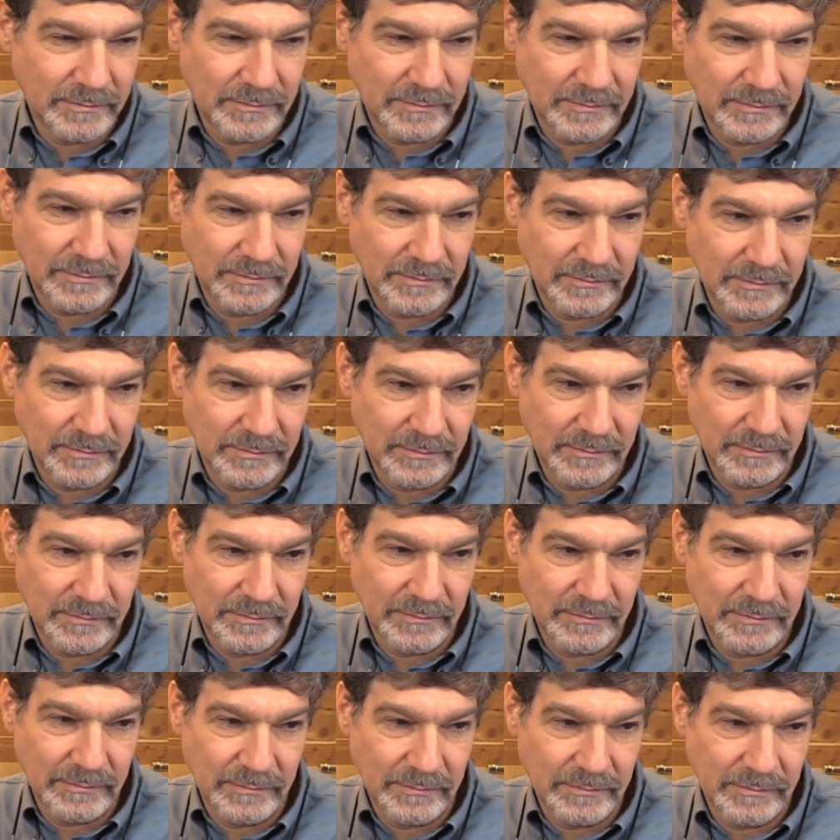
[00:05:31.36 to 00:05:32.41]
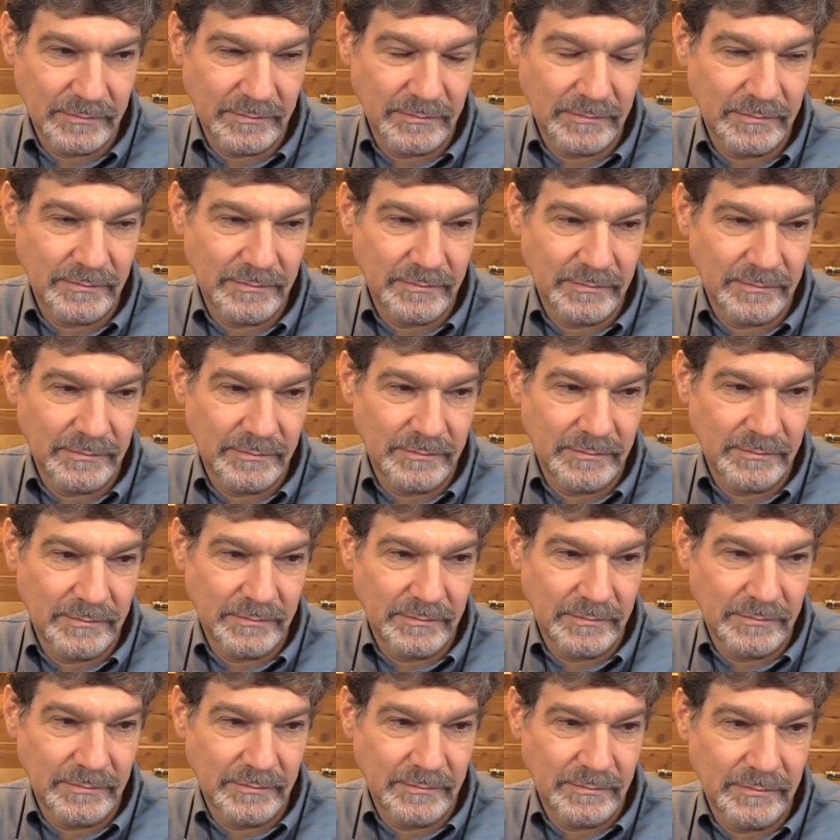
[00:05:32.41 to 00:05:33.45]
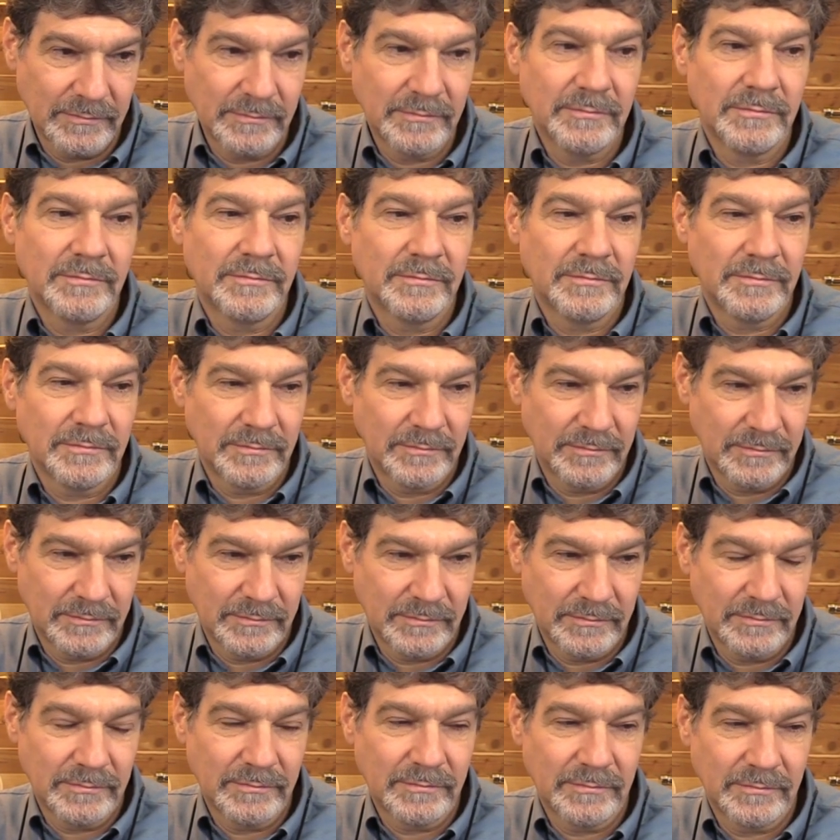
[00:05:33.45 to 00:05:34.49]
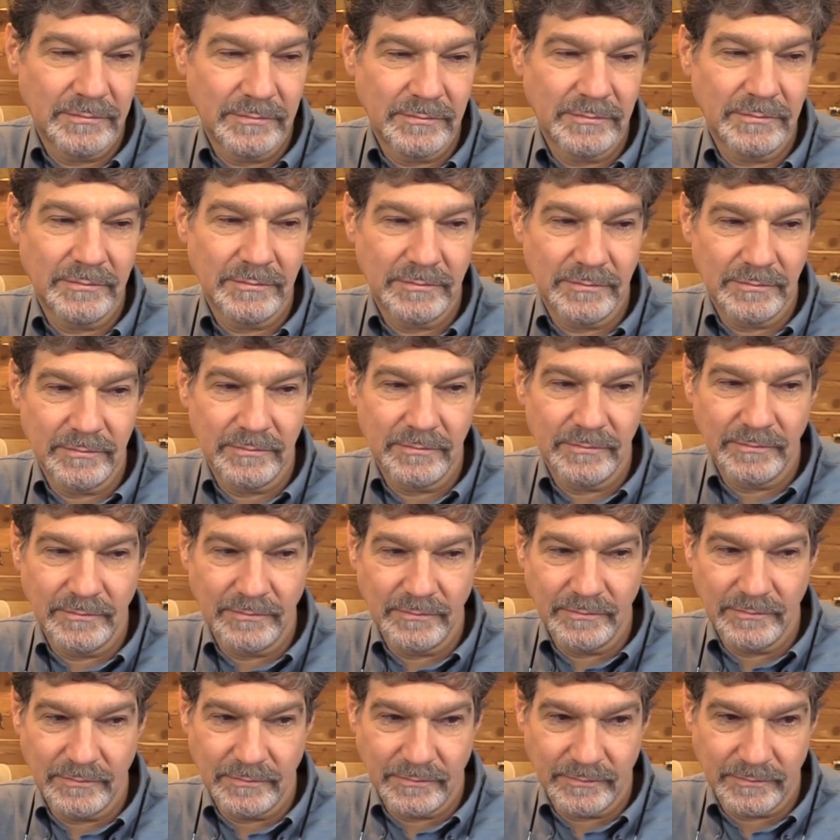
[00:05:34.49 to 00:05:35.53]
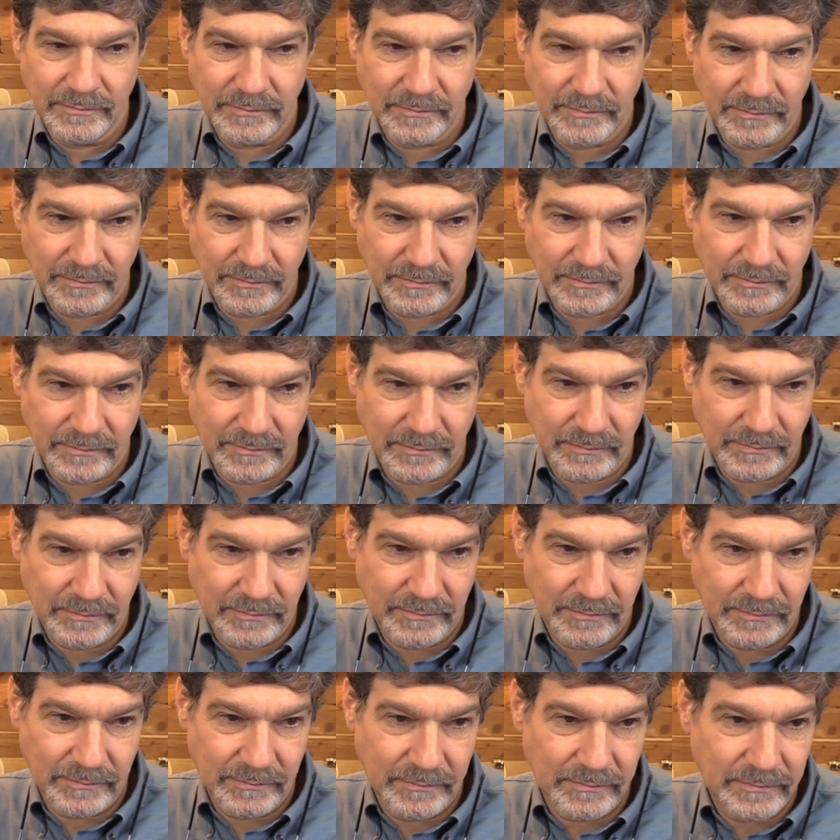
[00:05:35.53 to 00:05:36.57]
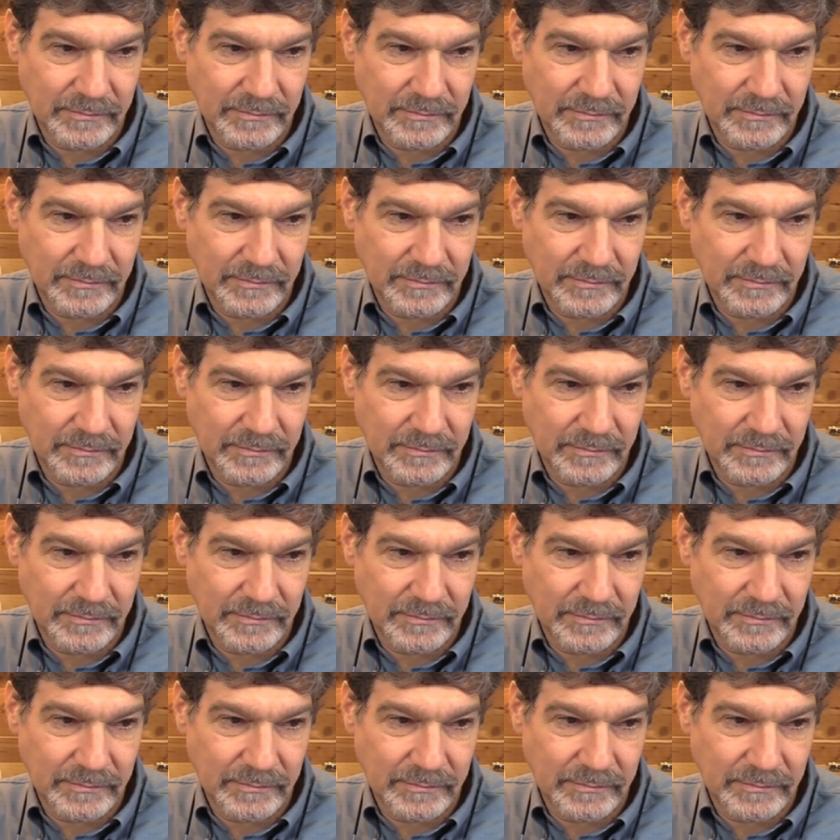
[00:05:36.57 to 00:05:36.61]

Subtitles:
(silent)